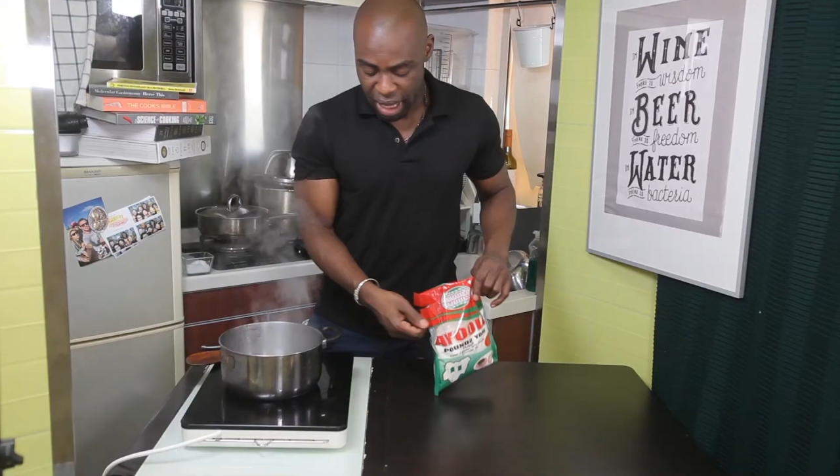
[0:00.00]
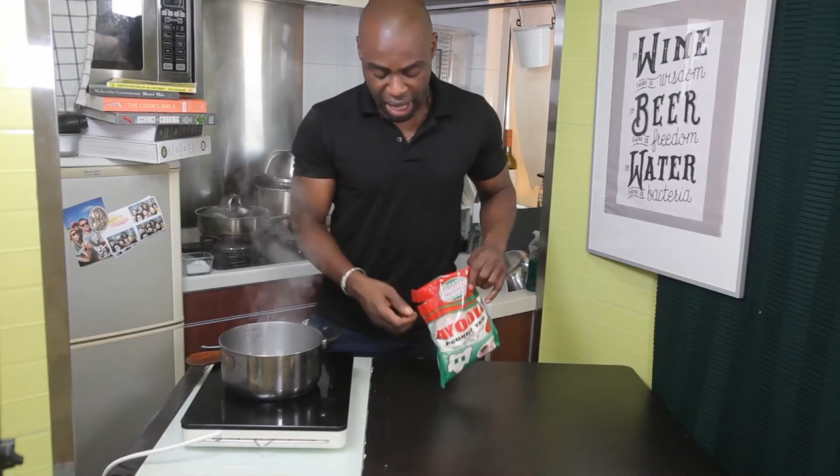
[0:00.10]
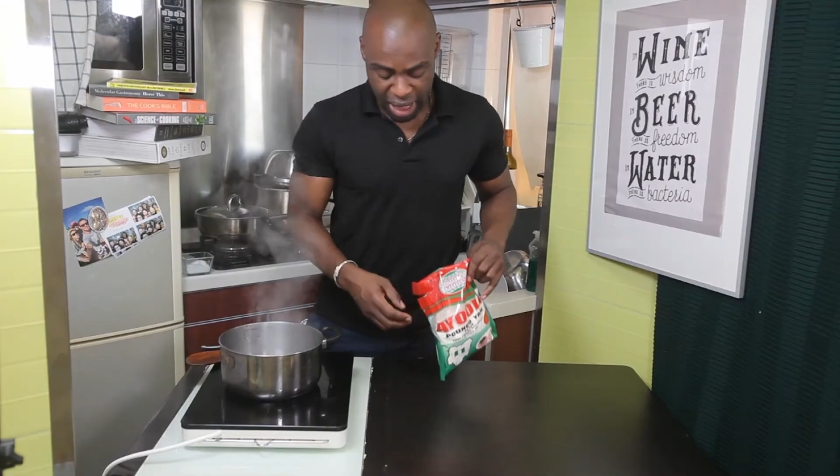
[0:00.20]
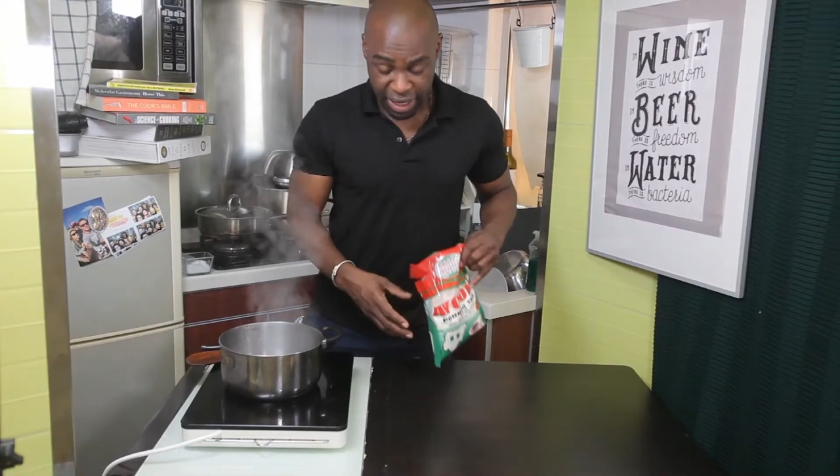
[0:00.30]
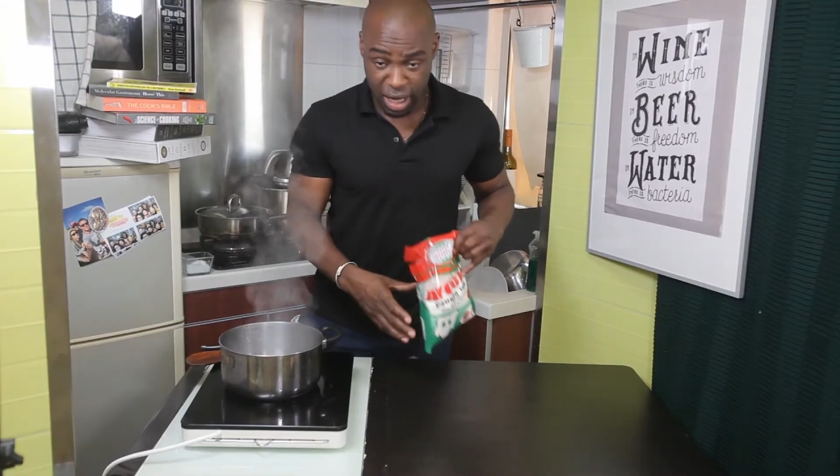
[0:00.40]

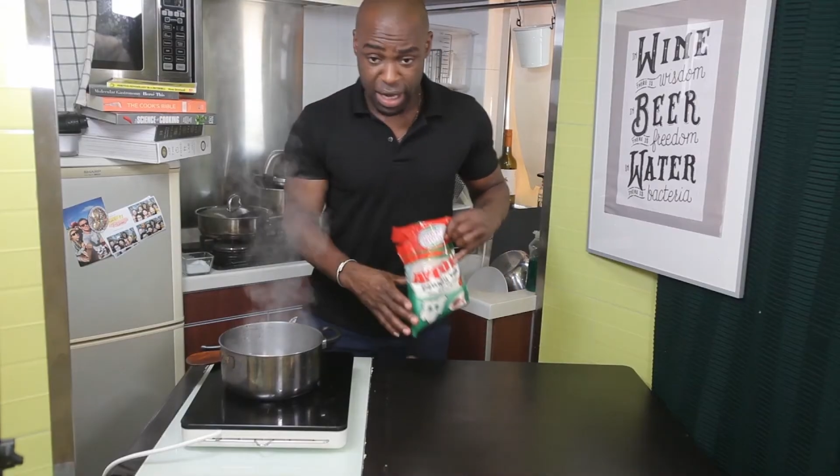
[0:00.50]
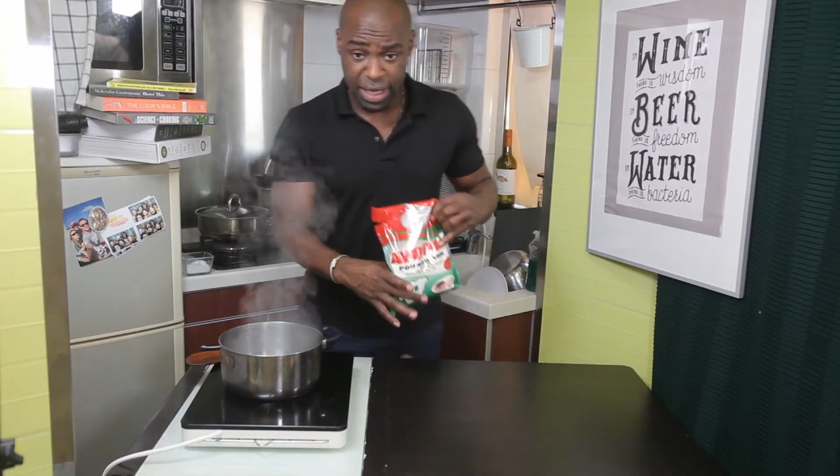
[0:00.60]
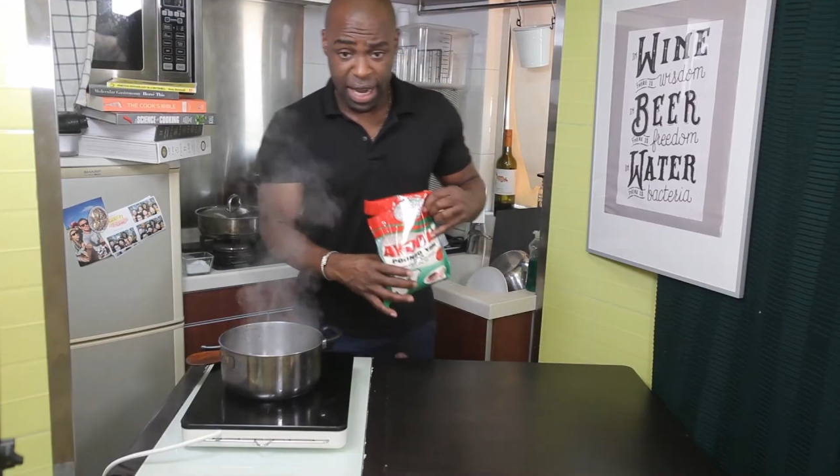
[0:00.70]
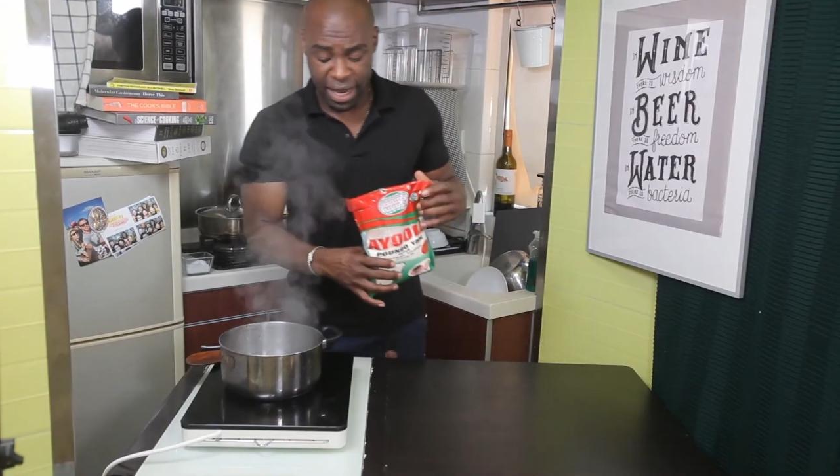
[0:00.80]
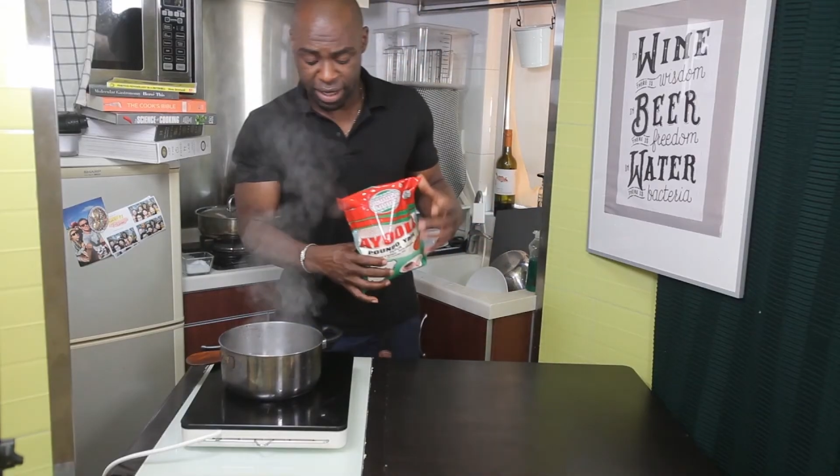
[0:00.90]
And the
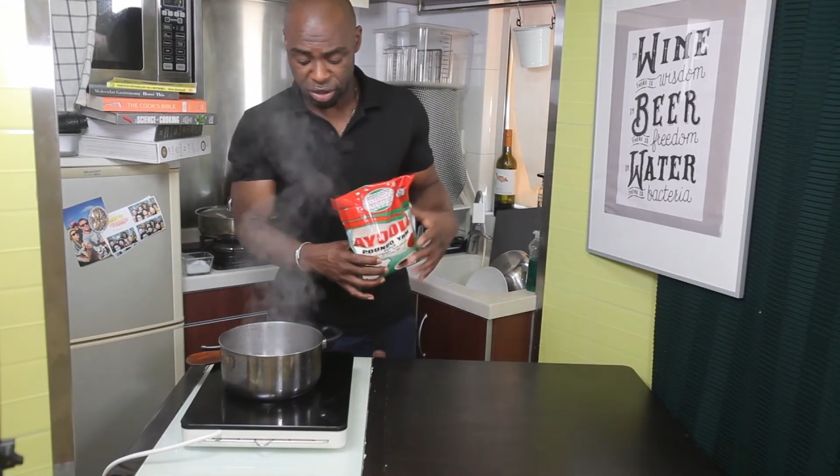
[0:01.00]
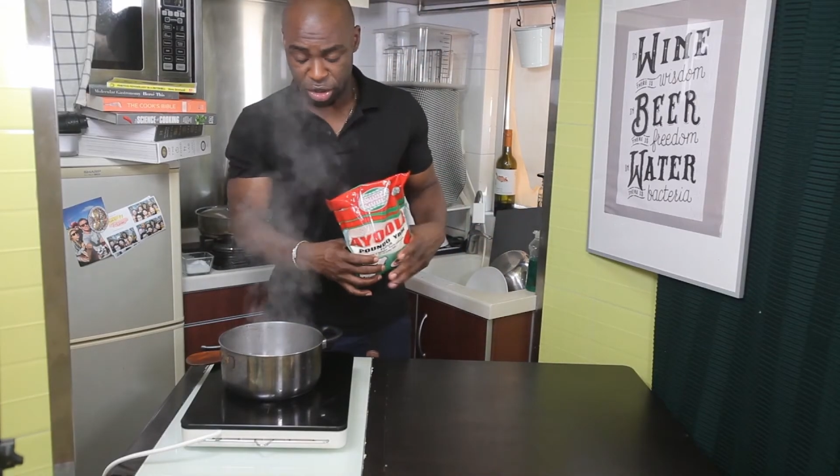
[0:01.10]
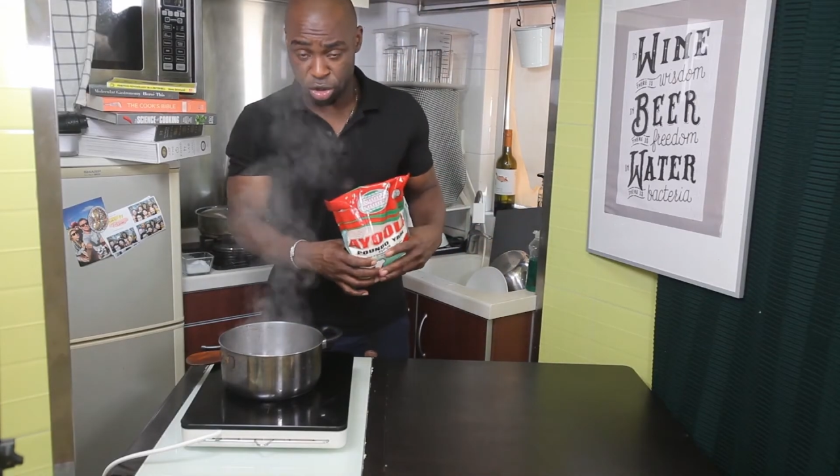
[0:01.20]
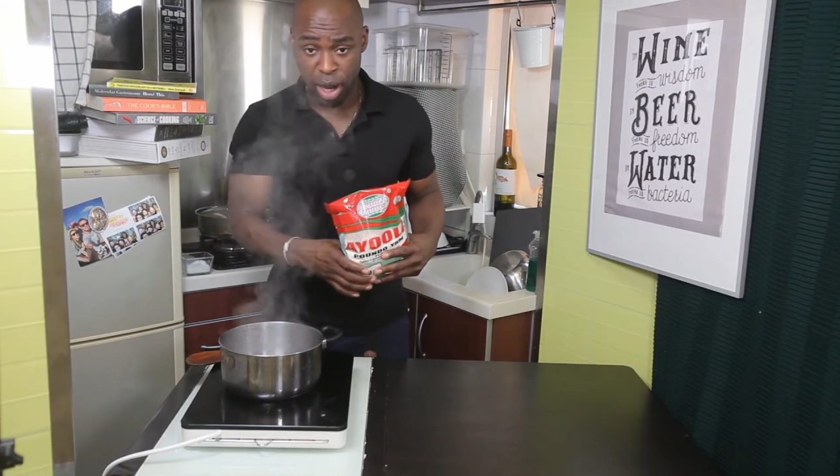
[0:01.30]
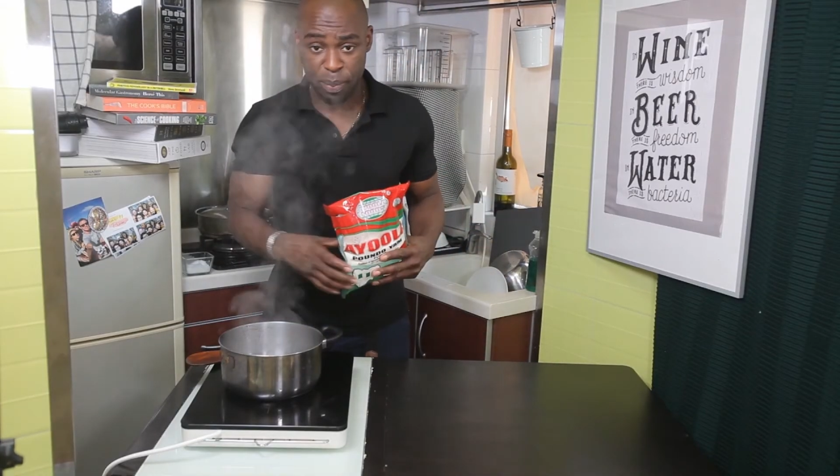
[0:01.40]
idea is to
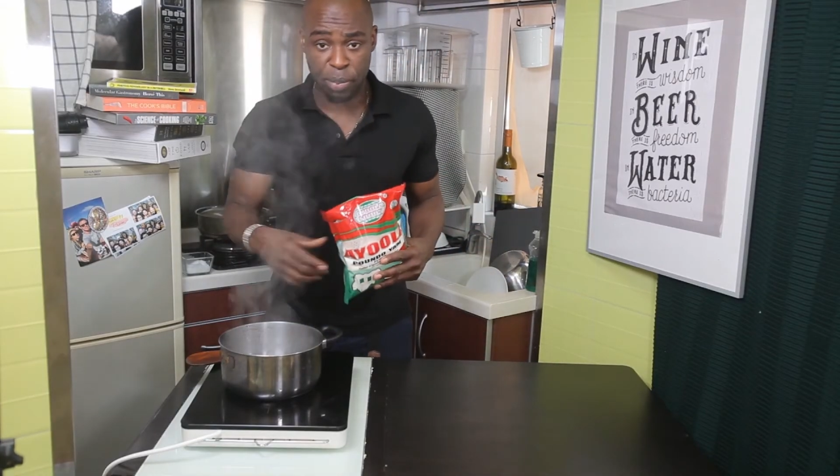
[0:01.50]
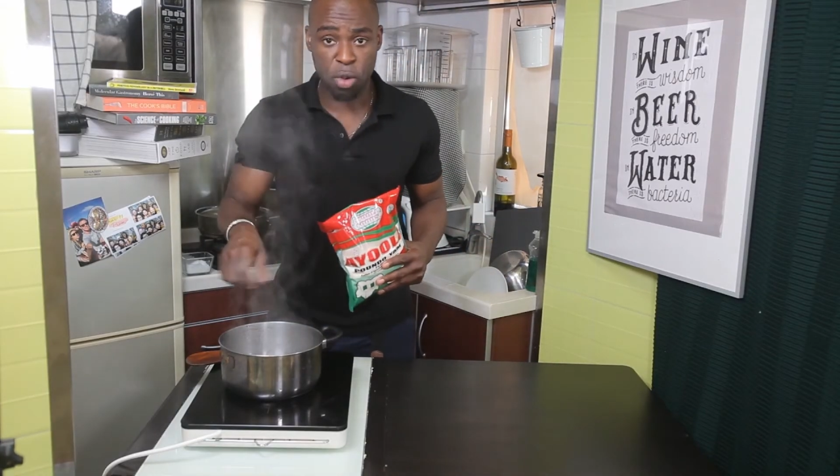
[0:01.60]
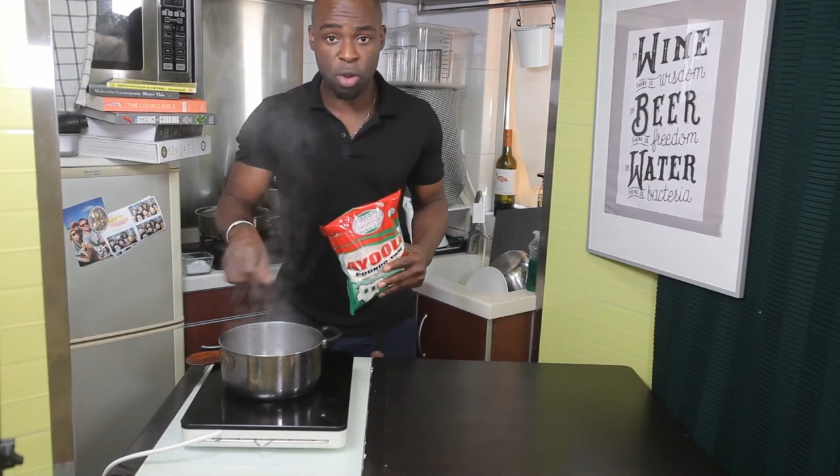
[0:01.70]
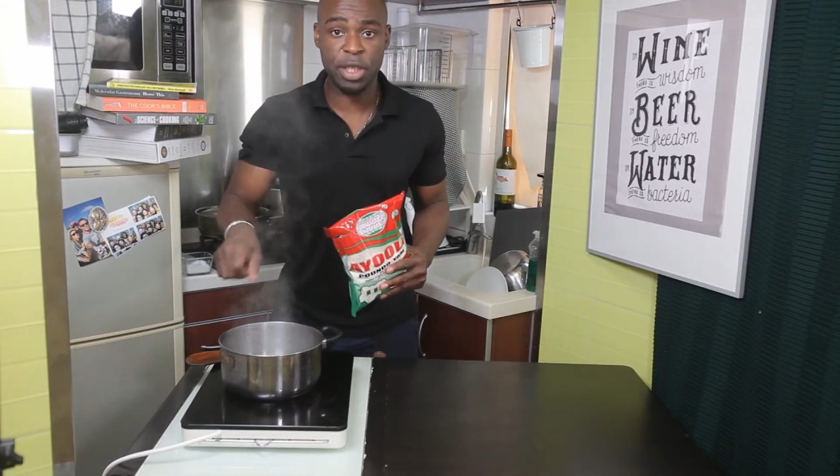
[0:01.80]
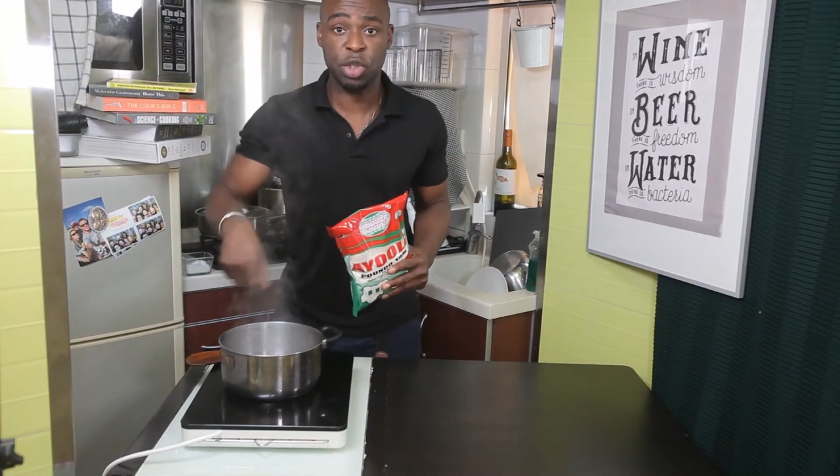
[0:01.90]
try and
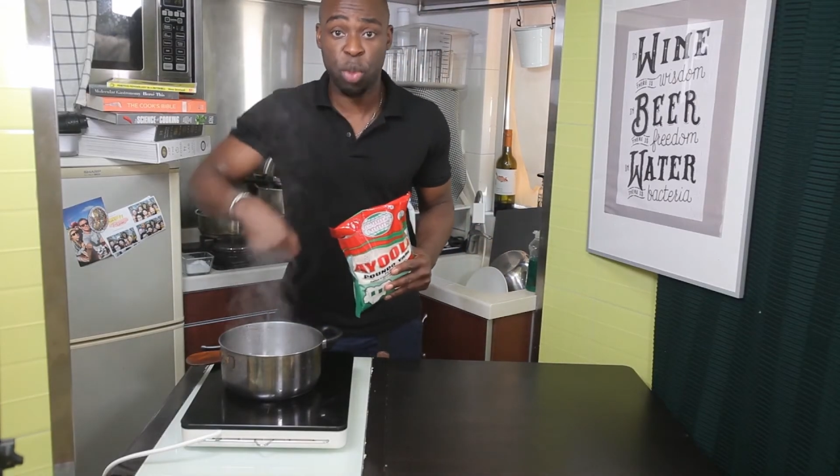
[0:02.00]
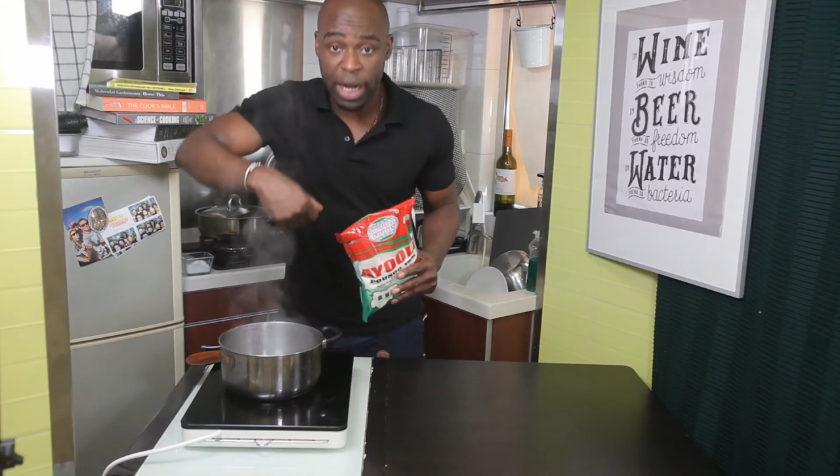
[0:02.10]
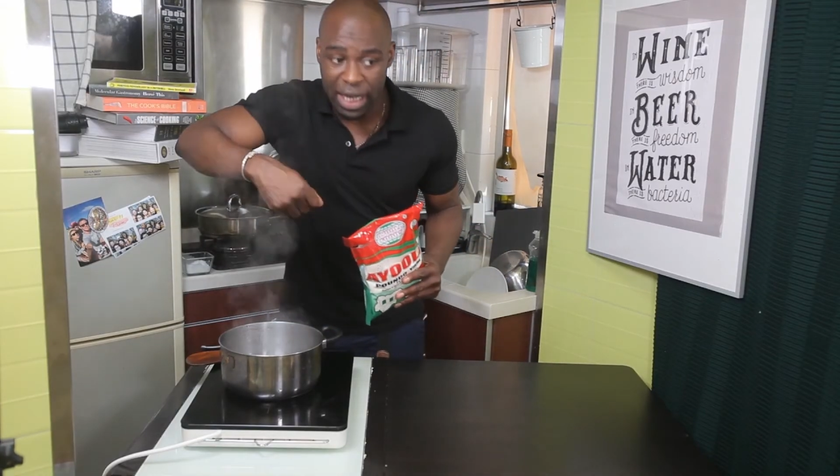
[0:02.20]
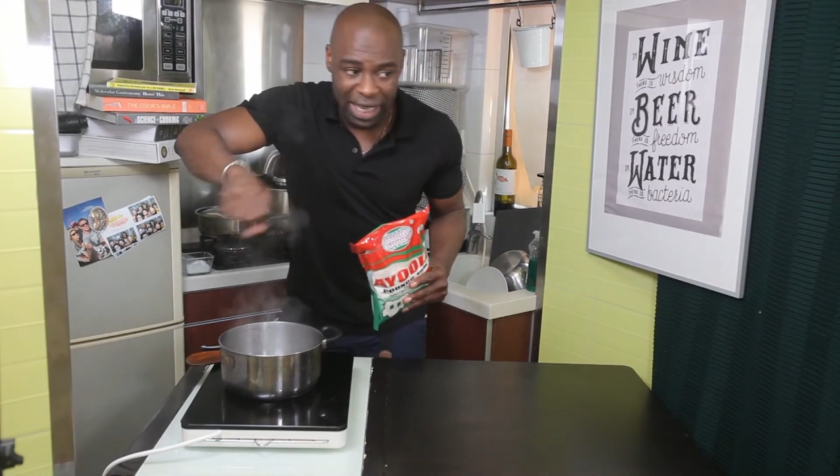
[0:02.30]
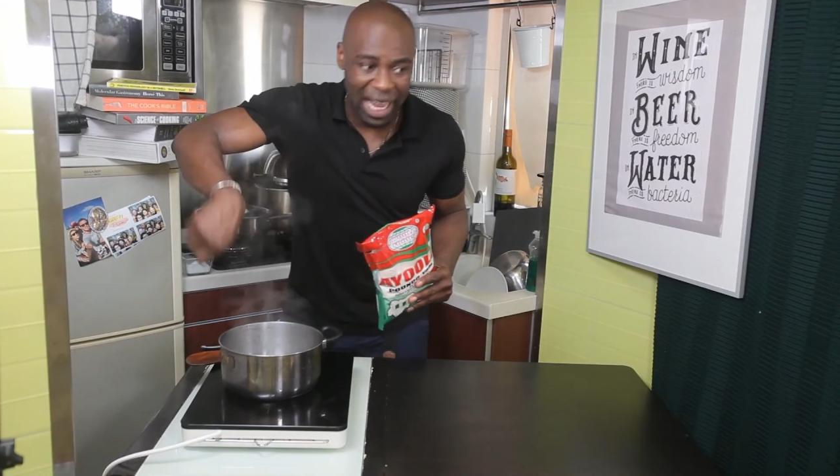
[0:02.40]
pour this
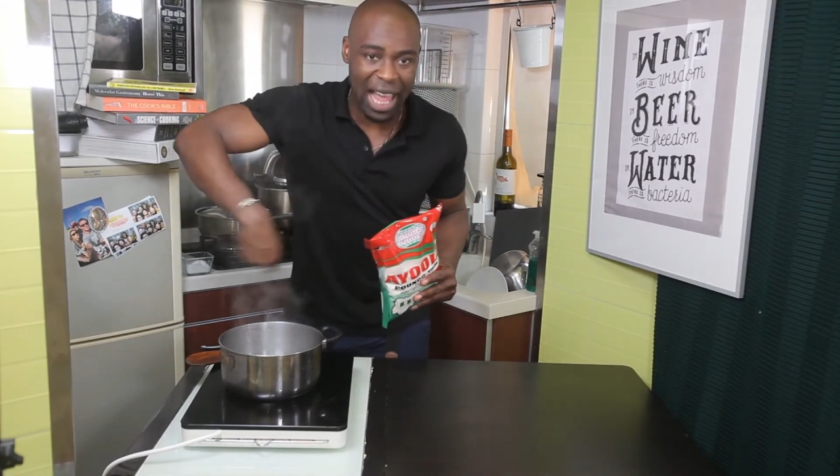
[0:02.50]
quickly